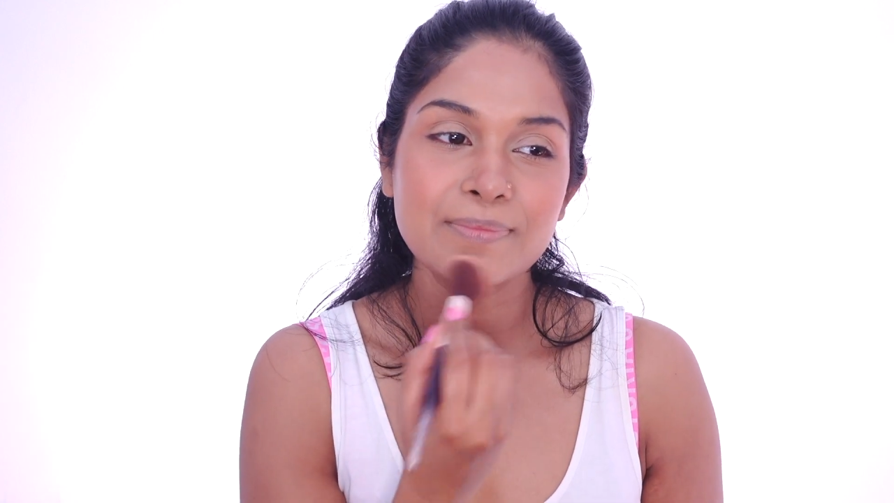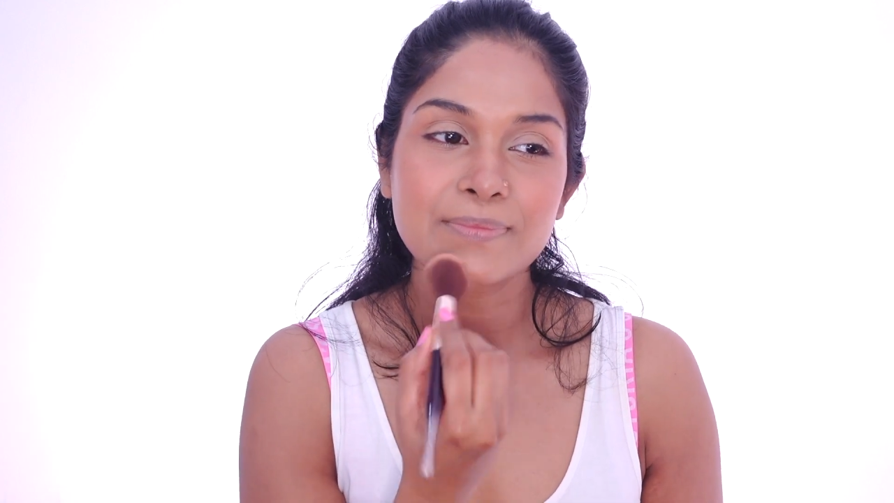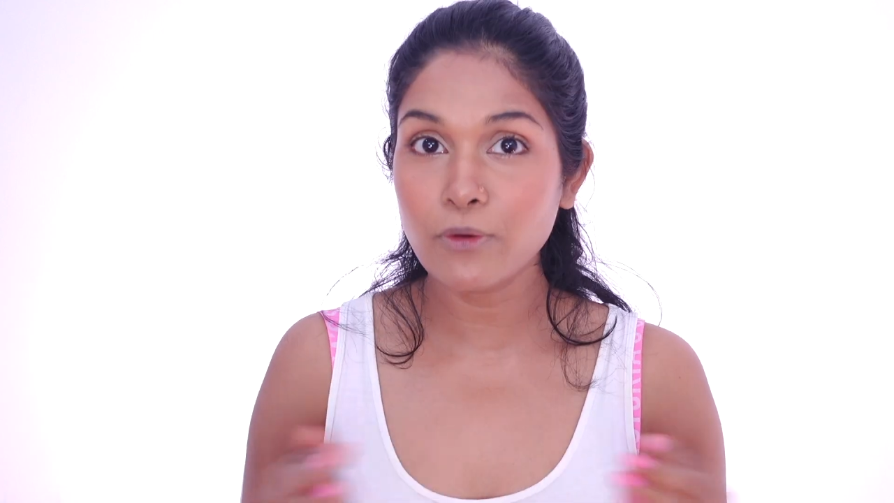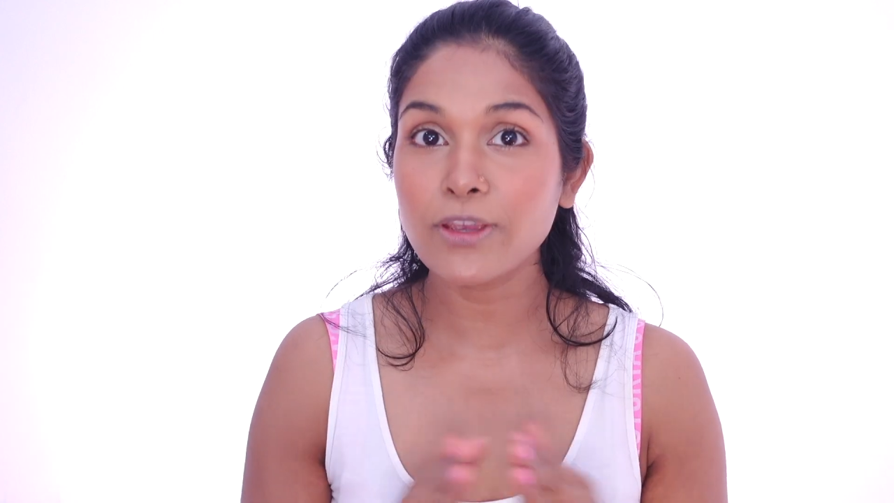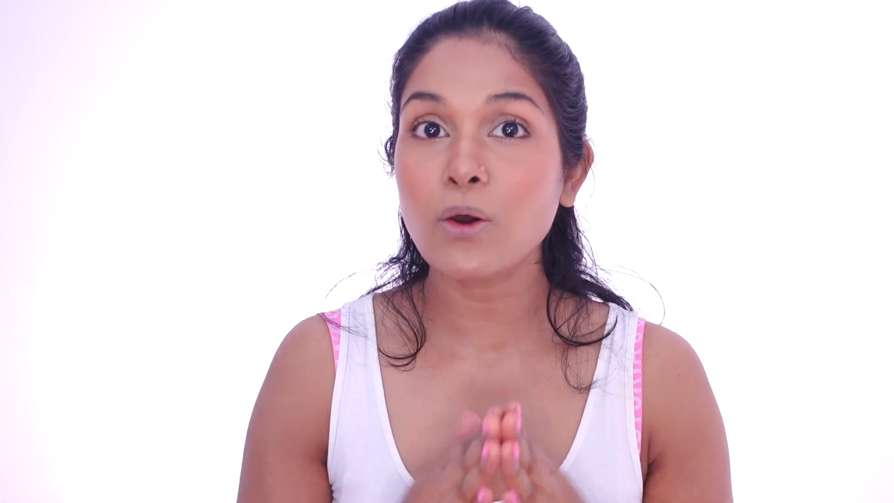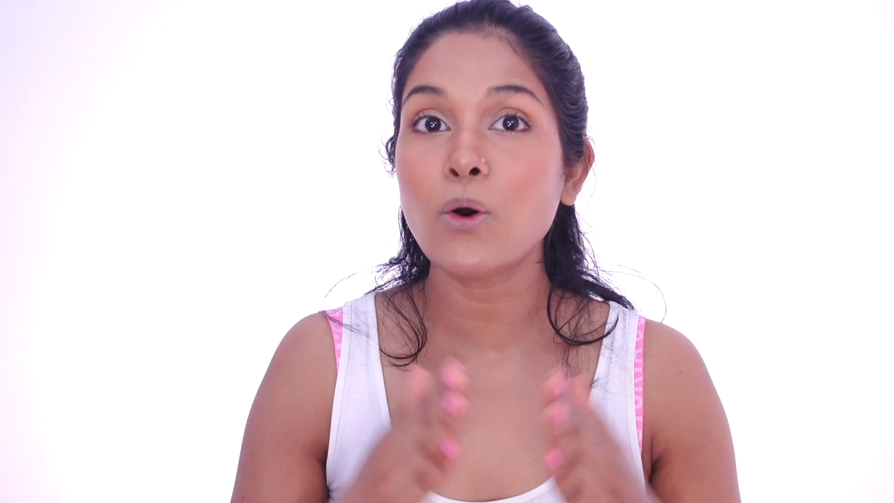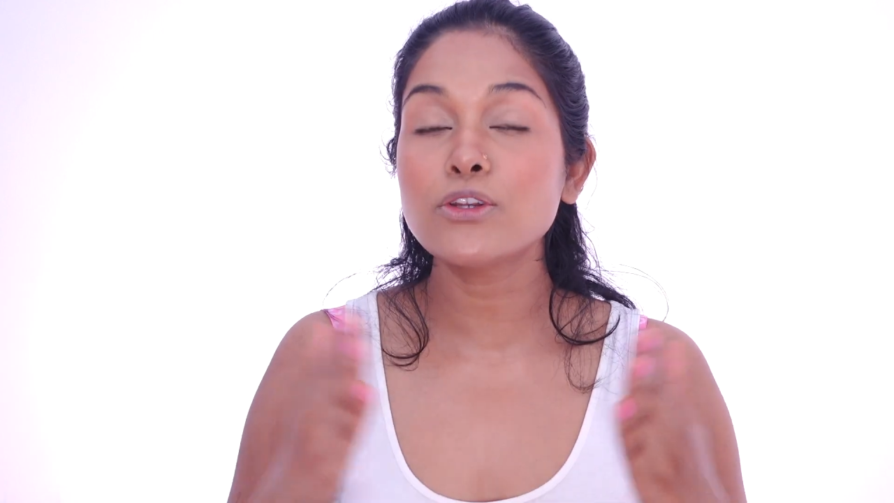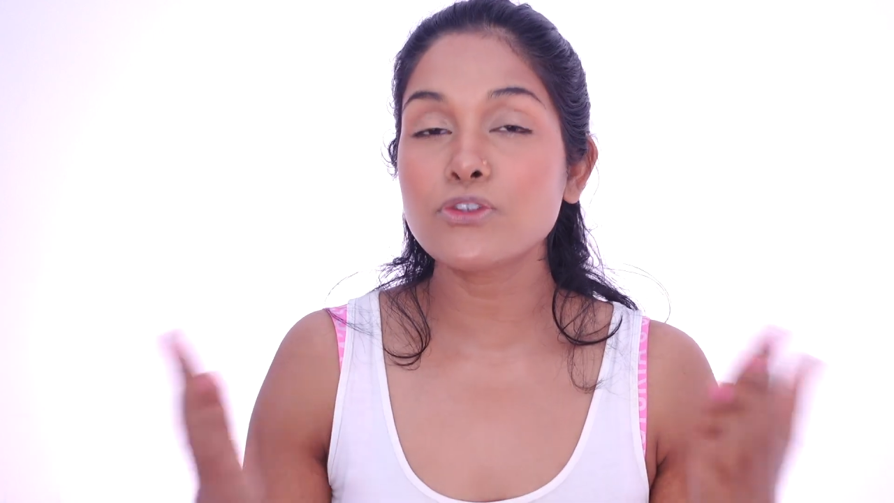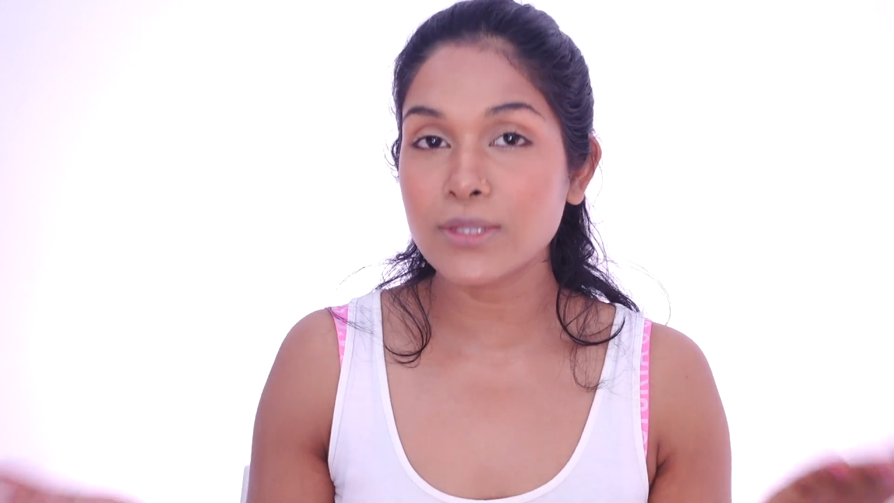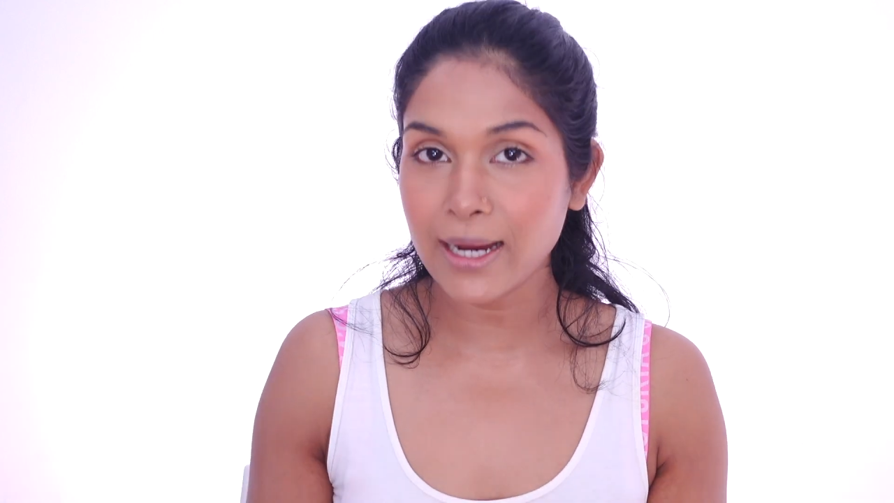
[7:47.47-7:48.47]
Moving
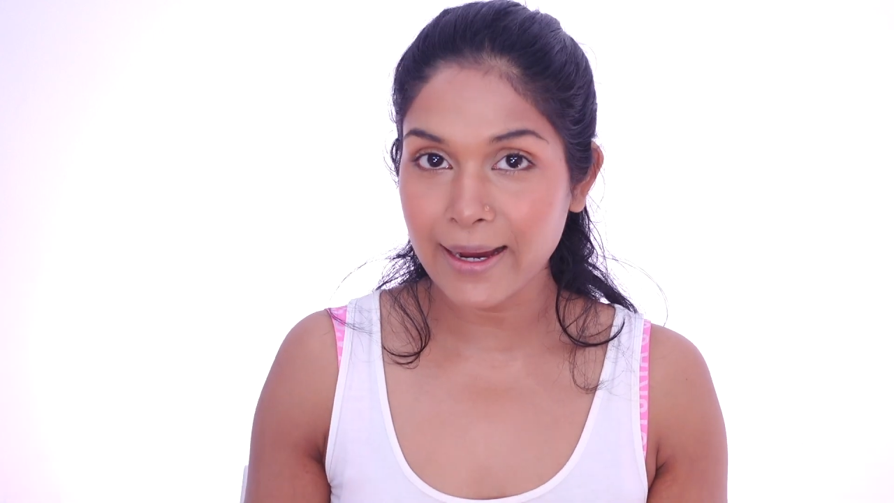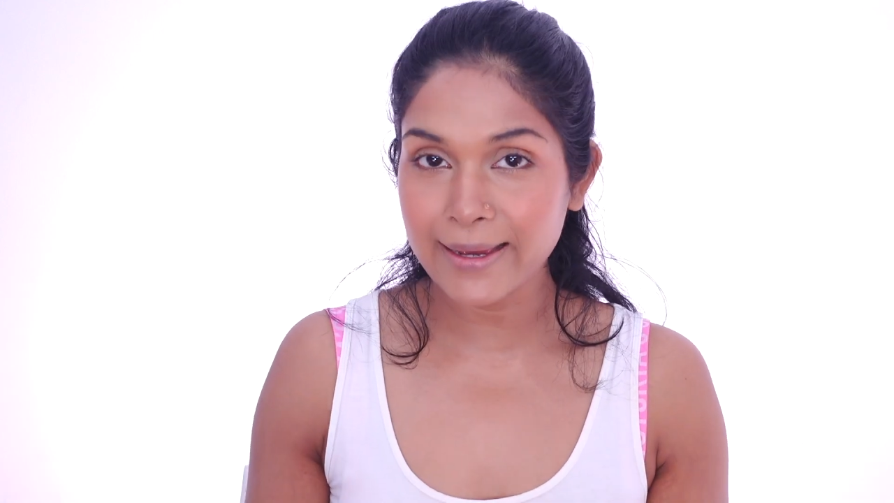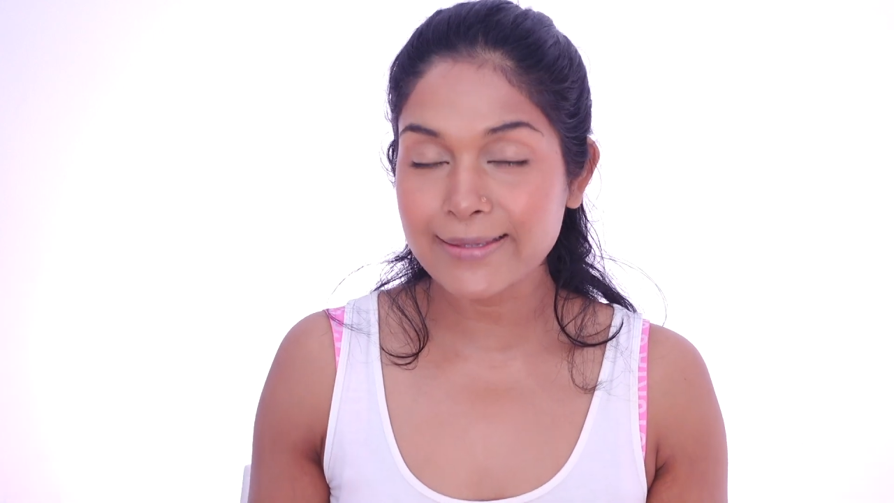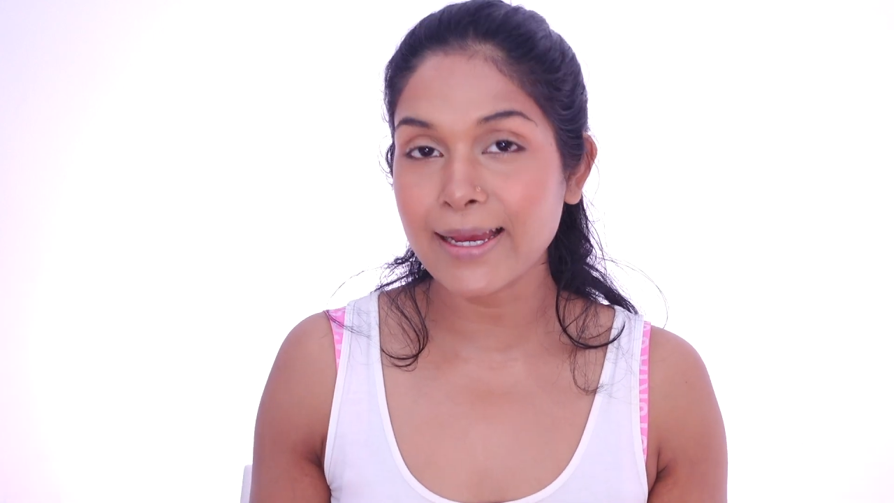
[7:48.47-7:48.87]
on to the eyes,